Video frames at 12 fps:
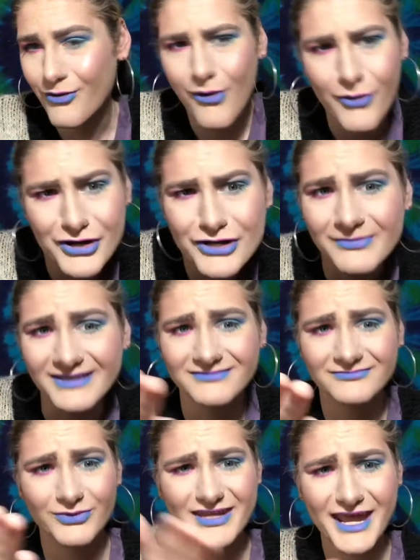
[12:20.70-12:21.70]
We're
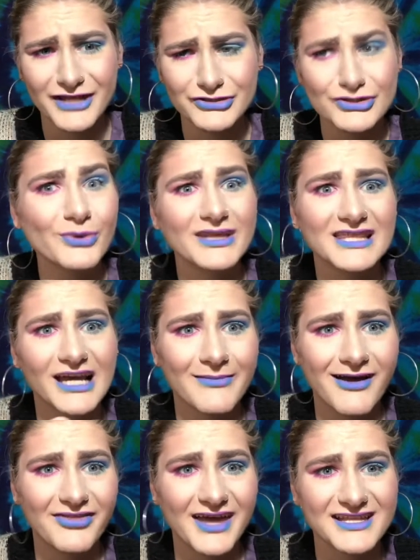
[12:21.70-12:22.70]
human. We can't do anything
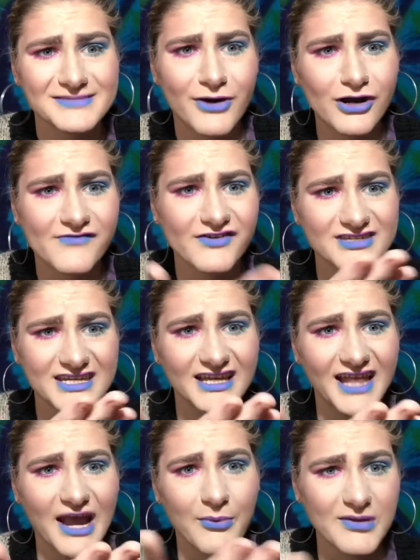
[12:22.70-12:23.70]
about that. It's part of our D N
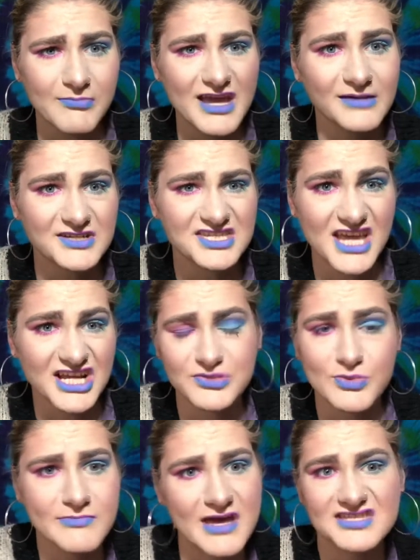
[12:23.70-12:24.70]
A. We make mistakes.
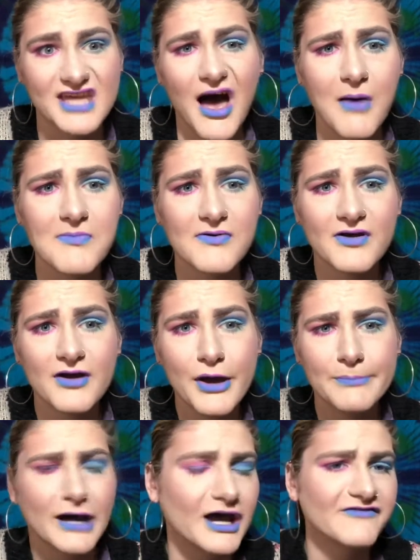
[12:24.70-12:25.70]
We mess up.
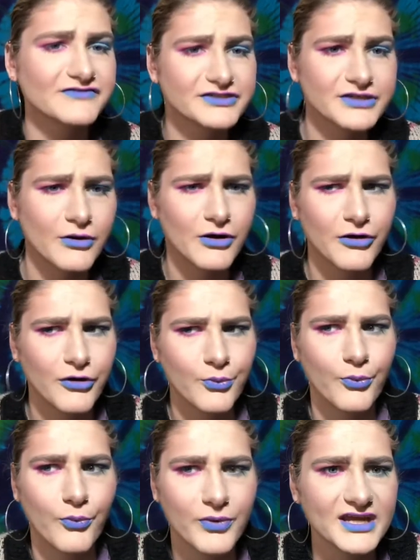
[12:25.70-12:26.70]
But if
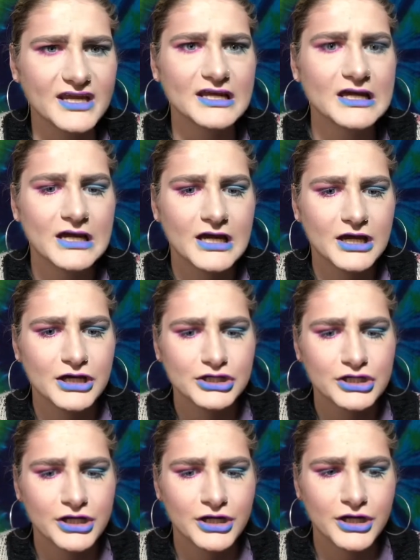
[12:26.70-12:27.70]
we
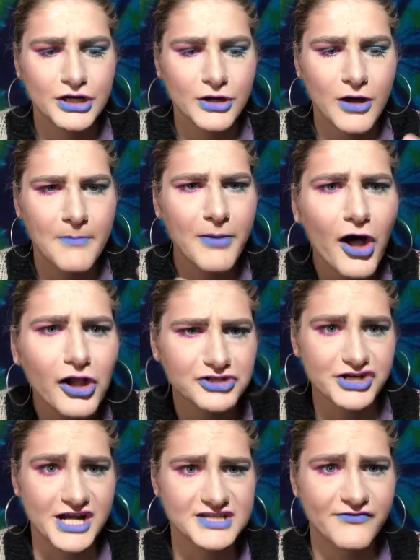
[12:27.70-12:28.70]

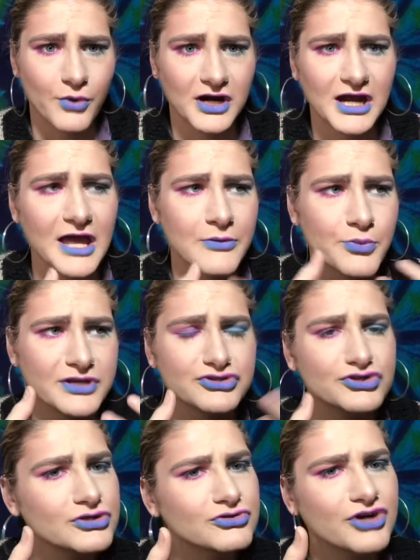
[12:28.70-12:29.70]
apologize for it and we
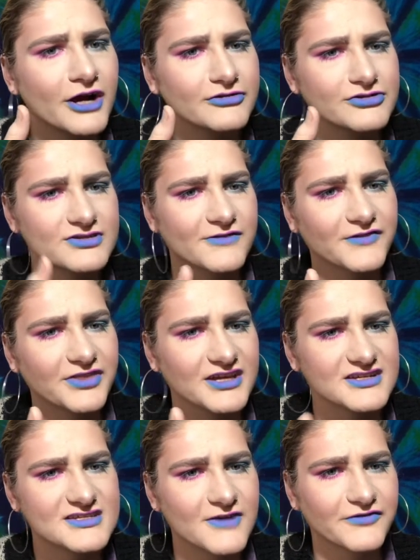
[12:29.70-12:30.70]
do, try to do different
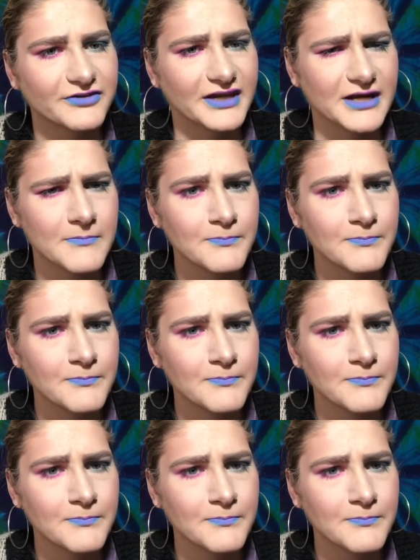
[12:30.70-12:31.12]
things differently,